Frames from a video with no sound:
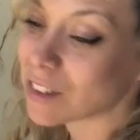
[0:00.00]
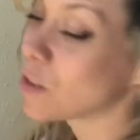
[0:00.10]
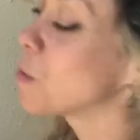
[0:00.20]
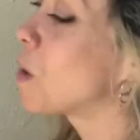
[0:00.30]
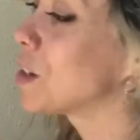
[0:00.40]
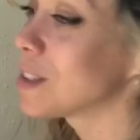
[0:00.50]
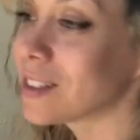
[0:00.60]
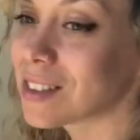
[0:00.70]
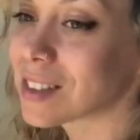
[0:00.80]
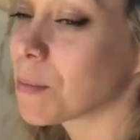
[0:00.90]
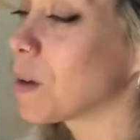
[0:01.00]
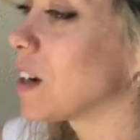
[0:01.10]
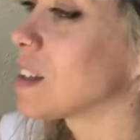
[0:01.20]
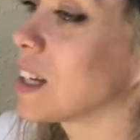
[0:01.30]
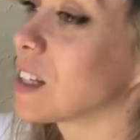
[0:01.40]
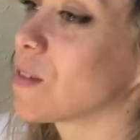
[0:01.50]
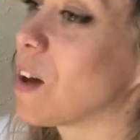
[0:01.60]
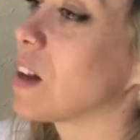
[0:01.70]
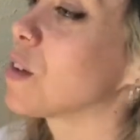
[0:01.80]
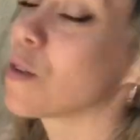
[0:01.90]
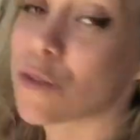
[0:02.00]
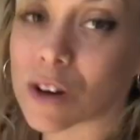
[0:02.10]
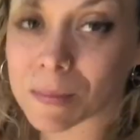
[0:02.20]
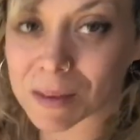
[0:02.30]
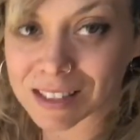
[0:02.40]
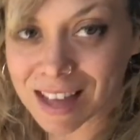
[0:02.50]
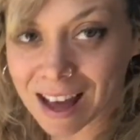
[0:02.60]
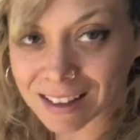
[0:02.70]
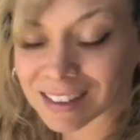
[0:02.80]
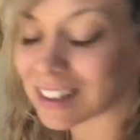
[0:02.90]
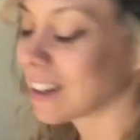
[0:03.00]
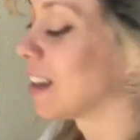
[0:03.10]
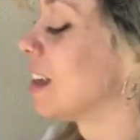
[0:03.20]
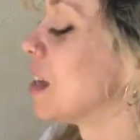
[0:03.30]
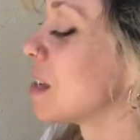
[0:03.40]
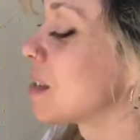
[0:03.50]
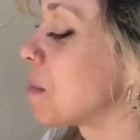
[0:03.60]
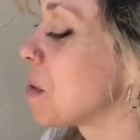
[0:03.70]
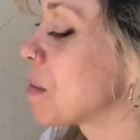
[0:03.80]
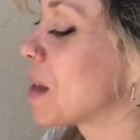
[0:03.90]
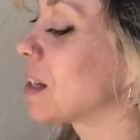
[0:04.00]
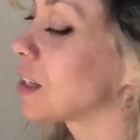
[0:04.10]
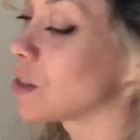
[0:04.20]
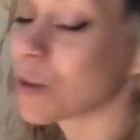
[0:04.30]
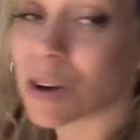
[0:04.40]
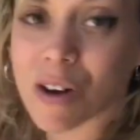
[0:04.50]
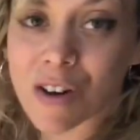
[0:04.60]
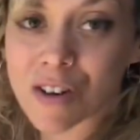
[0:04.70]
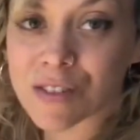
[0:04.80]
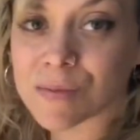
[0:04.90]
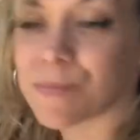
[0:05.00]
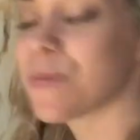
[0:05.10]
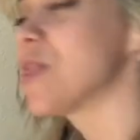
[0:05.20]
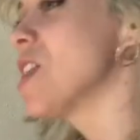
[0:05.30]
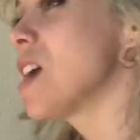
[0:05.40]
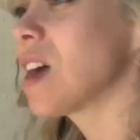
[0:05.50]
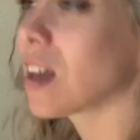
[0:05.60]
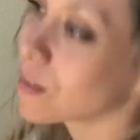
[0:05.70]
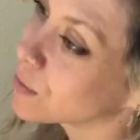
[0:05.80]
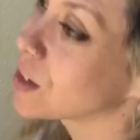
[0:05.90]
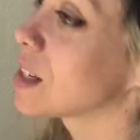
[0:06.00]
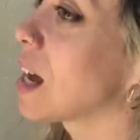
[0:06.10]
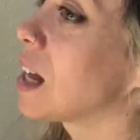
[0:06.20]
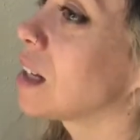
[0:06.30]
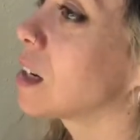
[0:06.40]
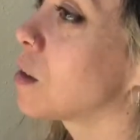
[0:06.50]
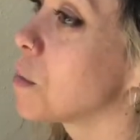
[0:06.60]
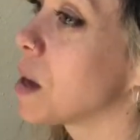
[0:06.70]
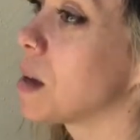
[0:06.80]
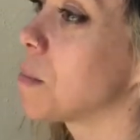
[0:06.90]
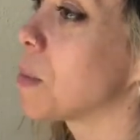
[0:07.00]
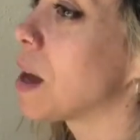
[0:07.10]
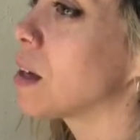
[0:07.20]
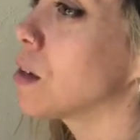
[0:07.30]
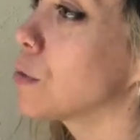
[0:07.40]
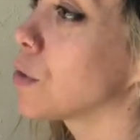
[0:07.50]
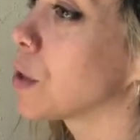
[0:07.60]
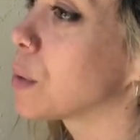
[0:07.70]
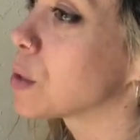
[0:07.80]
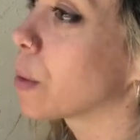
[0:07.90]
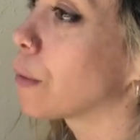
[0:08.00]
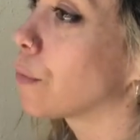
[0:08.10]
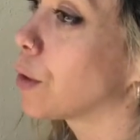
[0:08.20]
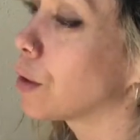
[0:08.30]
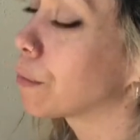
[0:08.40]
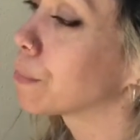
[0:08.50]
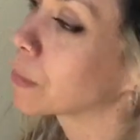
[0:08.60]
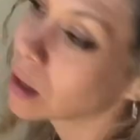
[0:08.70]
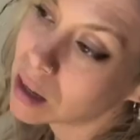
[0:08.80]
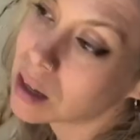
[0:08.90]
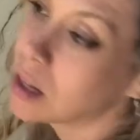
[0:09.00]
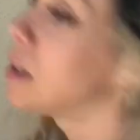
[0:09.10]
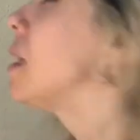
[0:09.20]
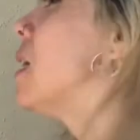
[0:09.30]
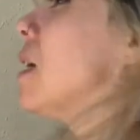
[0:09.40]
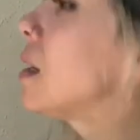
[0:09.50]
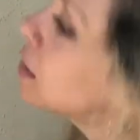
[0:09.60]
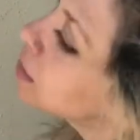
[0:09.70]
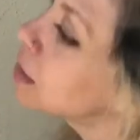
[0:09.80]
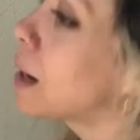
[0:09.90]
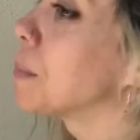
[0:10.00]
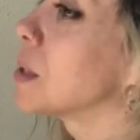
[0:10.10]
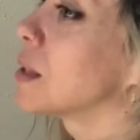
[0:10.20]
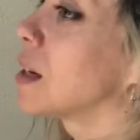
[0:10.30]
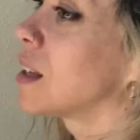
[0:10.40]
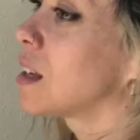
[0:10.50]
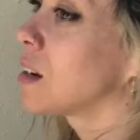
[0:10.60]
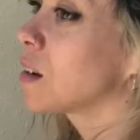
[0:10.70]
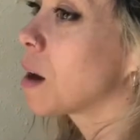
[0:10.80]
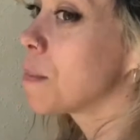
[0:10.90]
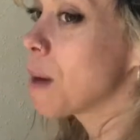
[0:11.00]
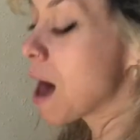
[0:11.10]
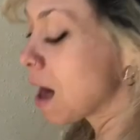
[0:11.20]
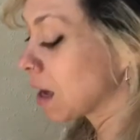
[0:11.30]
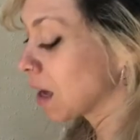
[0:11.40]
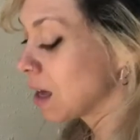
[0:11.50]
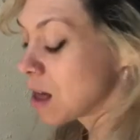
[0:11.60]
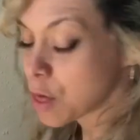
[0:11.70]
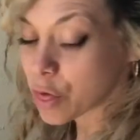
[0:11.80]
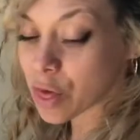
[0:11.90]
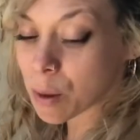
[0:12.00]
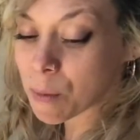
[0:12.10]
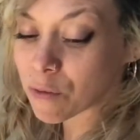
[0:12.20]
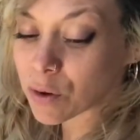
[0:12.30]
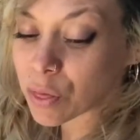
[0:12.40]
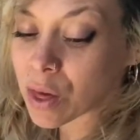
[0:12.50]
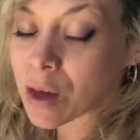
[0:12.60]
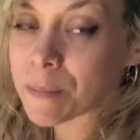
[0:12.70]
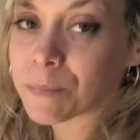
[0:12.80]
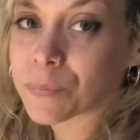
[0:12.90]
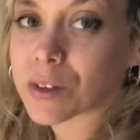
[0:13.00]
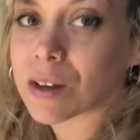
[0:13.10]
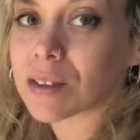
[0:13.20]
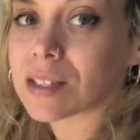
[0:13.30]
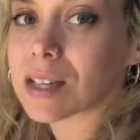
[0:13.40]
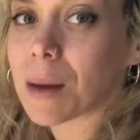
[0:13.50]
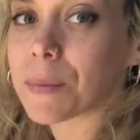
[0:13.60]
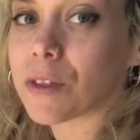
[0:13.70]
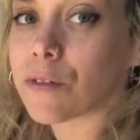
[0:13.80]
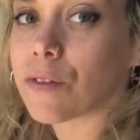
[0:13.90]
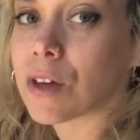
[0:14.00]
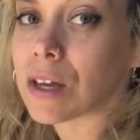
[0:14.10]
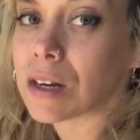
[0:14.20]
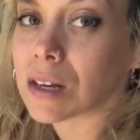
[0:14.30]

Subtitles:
if you want to. Some parents like to follow the form exactly. Some people like to do their own thing and freestyle a little bit, but you'll feel what's right for you. Little steps. And then you come back, thumb over thumb on the top of the foot,